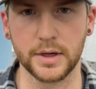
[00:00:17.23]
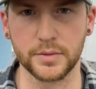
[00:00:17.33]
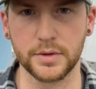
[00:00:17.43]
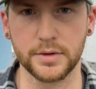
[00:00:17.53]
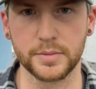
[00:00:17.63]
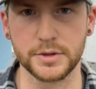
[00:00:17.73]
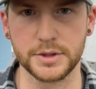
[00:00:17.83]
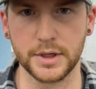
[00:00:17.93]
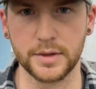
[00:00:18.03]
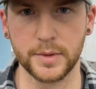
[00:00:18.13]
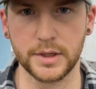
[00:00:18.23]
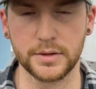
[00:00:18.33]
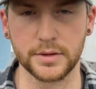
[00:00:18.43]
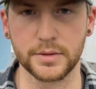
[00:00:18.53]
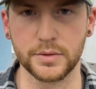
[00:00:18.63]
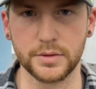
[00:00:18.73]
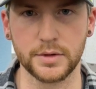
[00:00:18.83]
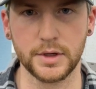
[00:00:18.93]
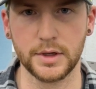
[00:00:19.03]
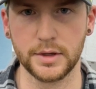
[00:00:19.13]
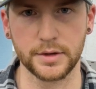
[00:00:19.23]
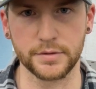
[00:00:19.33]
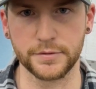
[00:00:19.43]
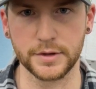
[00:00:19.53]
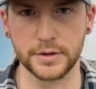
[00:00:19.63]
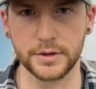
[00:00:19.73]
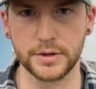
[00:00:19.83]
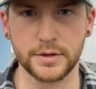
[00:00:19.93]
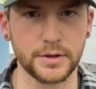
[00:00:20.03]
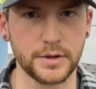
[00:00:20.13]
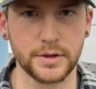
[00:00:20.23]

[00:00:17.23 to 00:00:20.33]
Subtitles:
I really appreciate it, man. They're cool. They fit good.